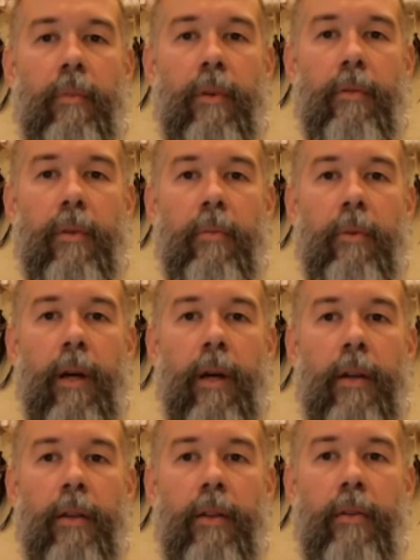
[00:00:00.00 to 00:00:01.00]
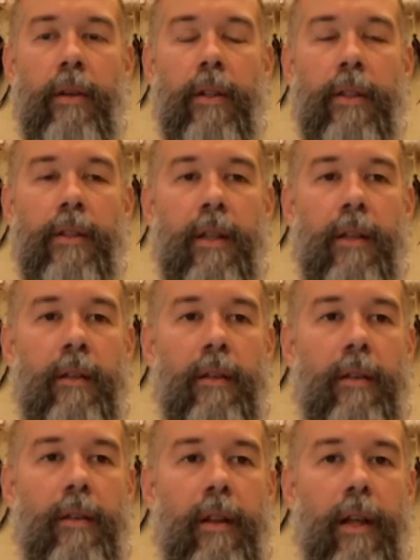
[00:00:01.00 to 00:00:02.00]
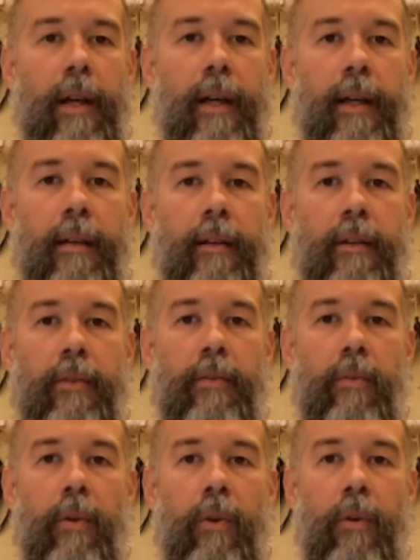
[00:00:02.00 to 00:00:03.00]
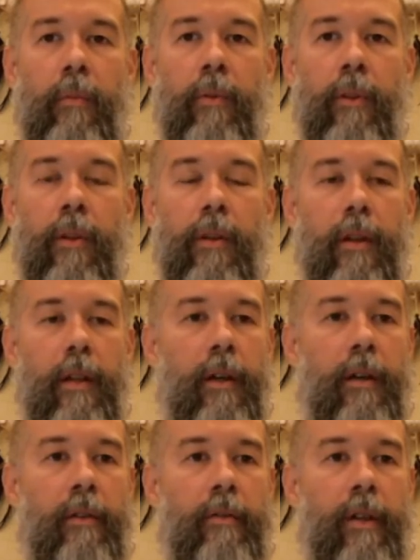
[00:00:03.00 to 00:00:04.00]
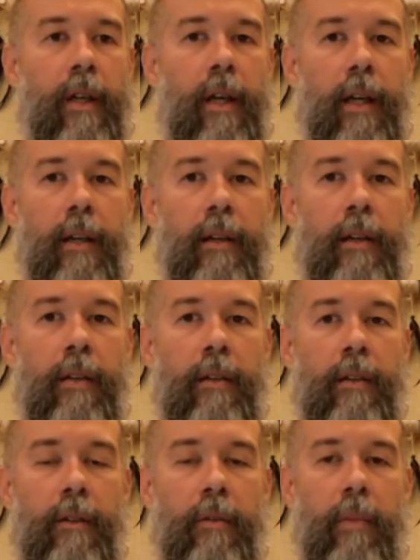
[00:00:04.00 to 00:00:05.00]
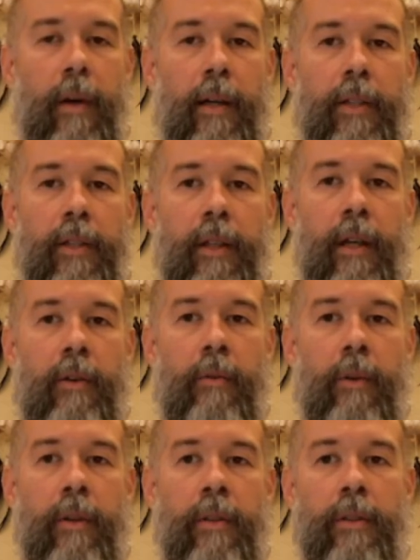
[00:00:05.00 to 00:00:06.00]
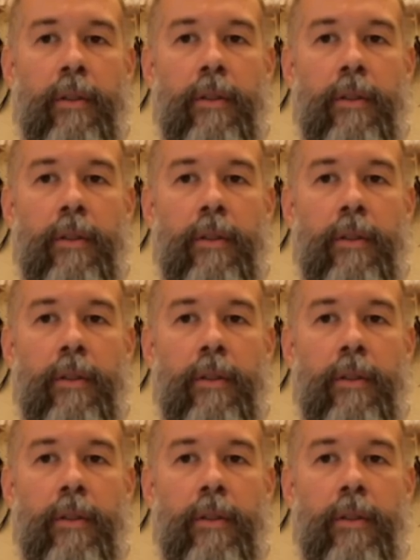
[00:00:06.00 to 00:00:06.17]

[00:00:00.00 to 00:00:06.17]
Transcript: the breath, you can send this light, this warmth, this love and kindness and compassion outwards,